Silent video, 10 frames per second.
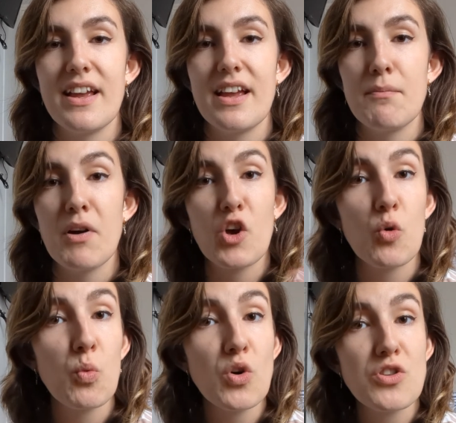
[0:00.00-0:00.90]
Michael
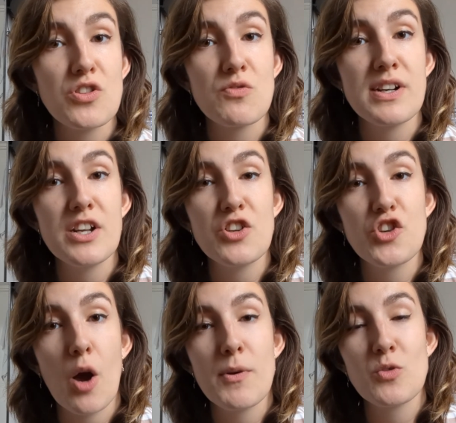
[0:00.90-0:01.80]
Ward does a really good
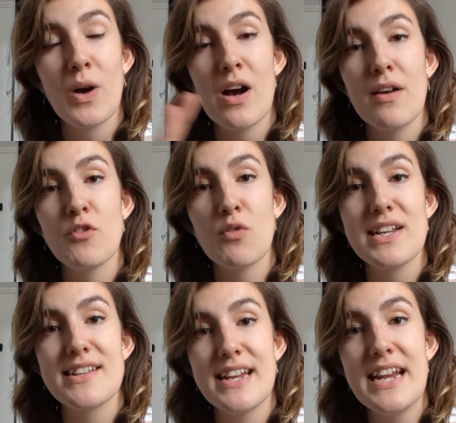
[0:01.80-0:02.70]
job as well. I've not really
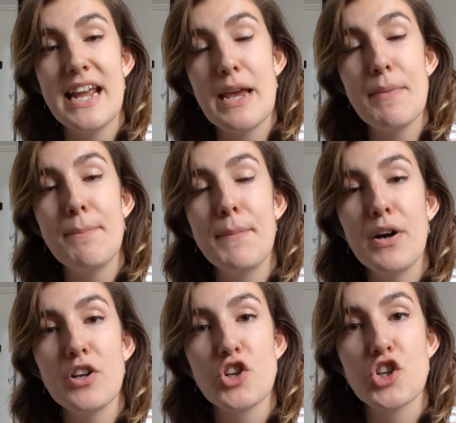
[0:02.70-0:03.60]
seen him in
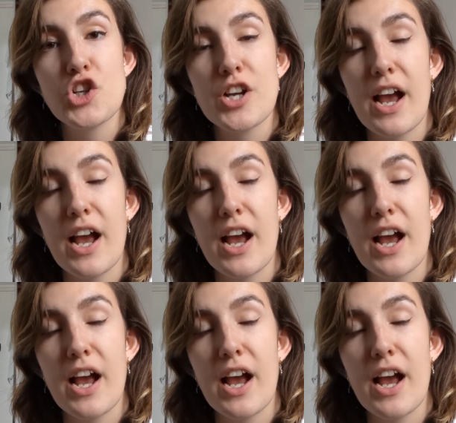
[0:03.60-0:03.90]
much.